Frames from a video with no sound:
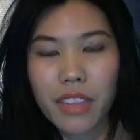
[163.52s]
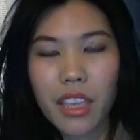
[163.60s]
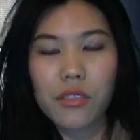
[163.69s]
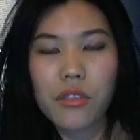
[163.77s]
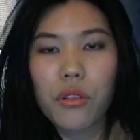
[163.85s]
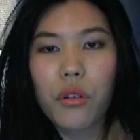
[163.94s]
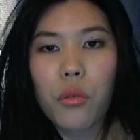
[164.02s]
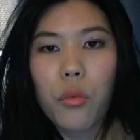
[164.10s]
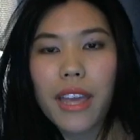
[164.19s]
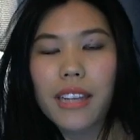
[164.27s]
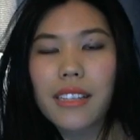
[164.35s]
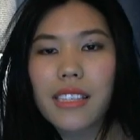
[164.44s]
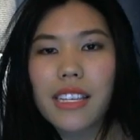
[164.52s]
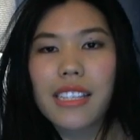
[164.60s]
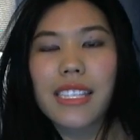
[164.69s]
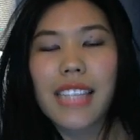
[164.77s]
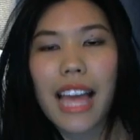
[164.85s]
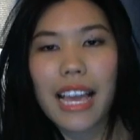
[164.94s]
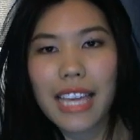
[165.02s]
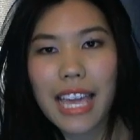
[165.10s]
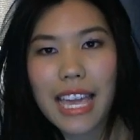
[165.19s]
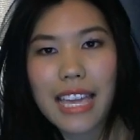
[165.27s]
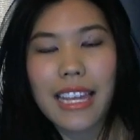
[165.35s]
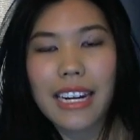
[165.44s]
So awareness is that
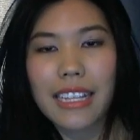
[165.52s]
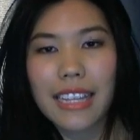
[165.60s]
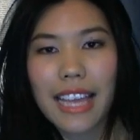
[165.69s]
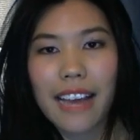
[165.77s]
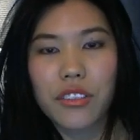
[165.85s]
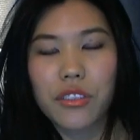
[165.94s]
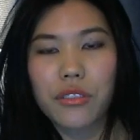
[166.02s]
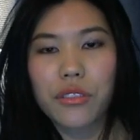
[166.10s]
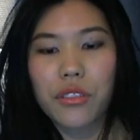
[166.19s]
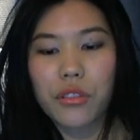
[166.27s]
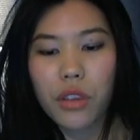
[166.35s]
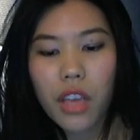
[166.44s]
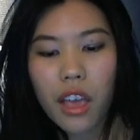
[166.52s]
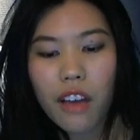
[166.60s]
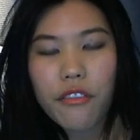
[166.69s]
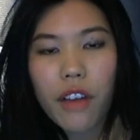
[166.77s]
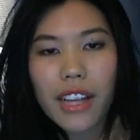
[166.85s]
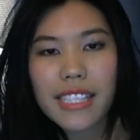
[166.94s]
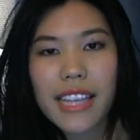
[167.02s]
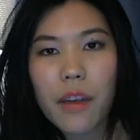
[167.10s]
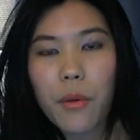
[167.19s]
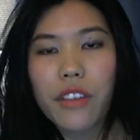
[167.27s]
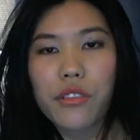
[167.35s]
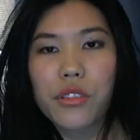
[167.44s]
key that allows you to find out
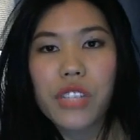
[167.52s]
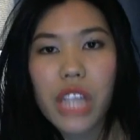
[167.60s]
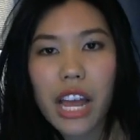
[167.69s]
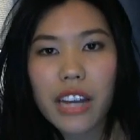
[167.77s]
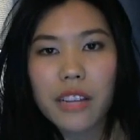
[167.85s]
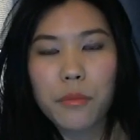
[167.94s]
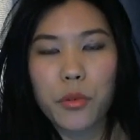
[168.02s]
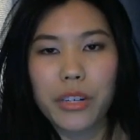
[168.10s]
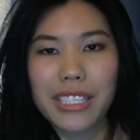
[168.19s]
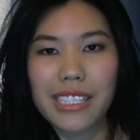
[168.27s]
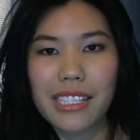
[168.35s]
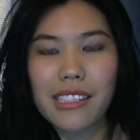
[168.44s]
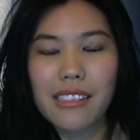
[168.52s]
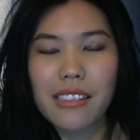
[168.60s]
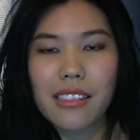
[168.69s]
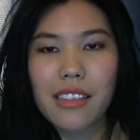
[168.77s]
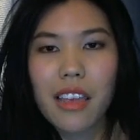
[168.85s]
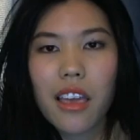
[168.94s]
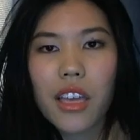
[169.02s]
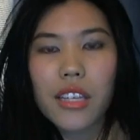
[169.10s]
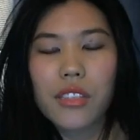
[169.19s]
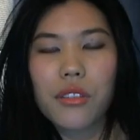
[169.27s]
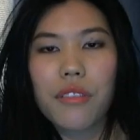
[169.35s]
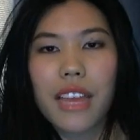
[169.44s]
where your starting point is
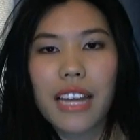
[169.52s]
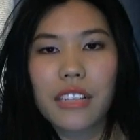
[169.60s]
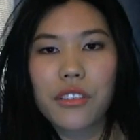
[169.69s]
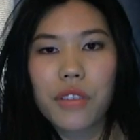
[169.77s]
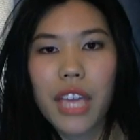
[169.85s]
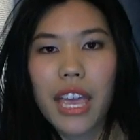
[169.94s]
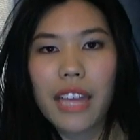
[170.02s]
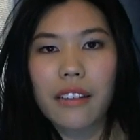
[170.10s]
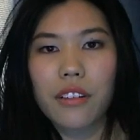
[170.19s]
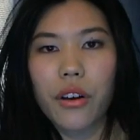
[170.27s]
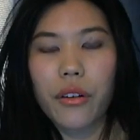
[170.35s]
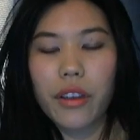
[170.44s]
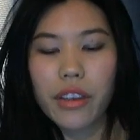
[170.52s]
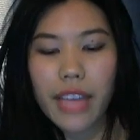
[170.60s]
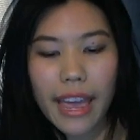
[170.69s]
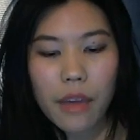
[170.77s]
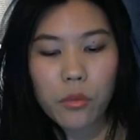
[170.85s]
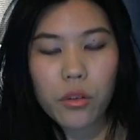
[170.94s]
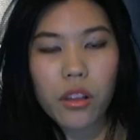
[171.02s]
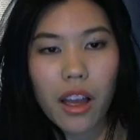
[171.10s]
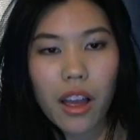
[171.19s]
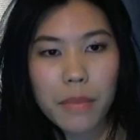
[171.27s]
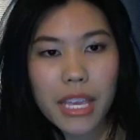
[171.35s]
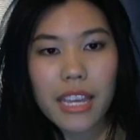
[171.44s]
so that you can go, okay, well,
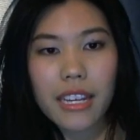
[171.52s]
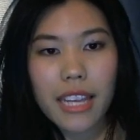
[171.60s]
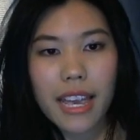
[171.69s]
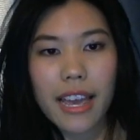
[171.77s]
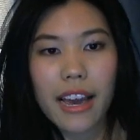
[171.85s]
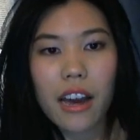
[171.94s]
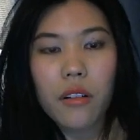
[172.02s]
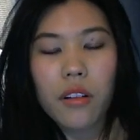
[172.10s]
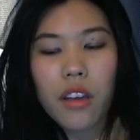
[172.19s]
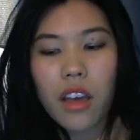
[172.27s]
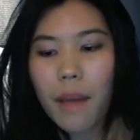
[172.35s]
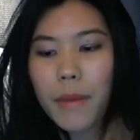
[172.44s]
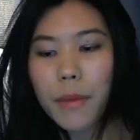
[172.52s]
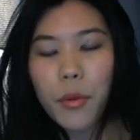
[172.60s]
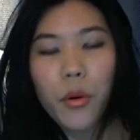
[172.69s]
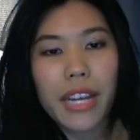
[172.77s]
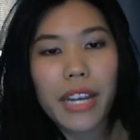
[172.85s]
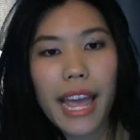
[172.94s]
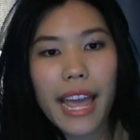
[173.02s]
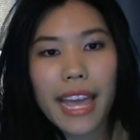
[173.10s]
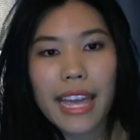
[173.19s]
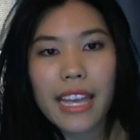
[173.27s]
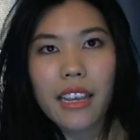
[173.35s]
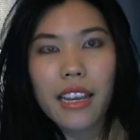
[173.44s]
I'm here now. I'm at point
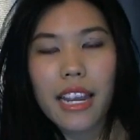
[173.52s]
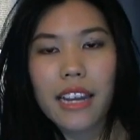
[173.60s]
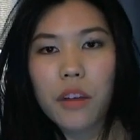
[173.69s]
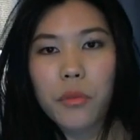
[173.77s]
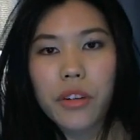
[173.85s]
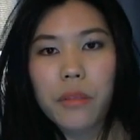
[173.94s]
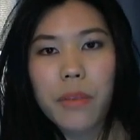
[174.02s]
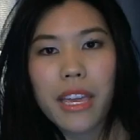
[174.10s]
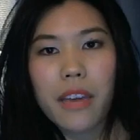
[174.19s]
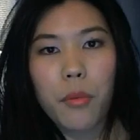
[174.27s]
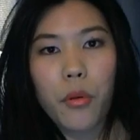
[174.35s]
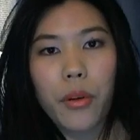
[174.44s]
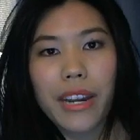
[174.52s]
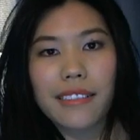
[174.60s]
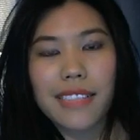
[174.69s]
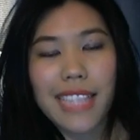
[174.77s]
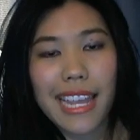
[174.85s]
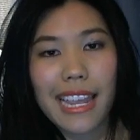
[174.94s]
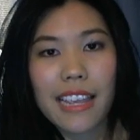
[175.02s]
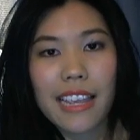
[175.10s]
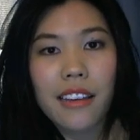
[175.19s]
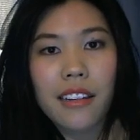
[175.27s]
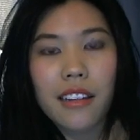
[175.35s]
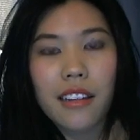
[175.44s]
A and I want to be at point D.